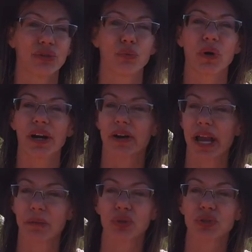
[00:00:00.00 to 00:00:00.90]
you are
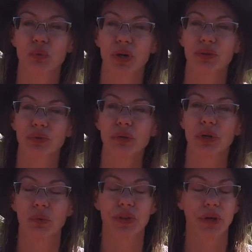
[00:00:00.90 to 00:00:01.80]
able to work through
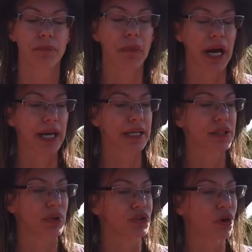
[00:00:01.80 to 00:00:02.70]
it with a
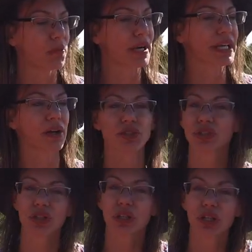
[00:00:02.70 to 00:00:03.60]
mind, with nobody
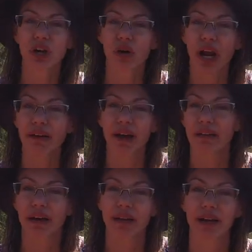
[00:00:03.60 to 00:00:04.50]
else, you know,
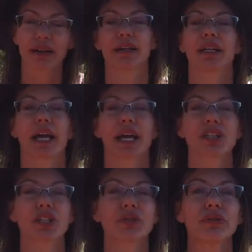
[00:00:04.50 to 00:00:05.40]

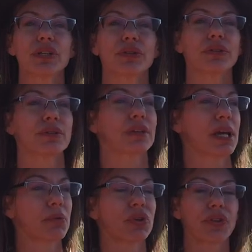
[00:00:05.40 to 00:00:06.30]
at you. You're
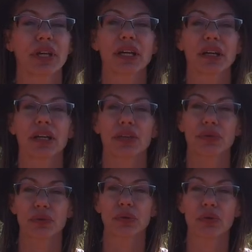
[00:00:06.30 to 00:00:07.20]
able to think it
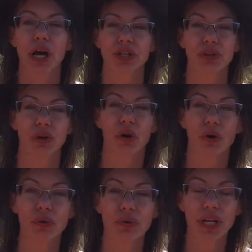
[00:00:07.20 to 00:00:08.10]
through on your
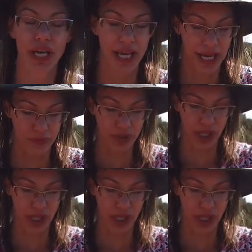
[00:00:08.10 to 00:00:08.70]
own and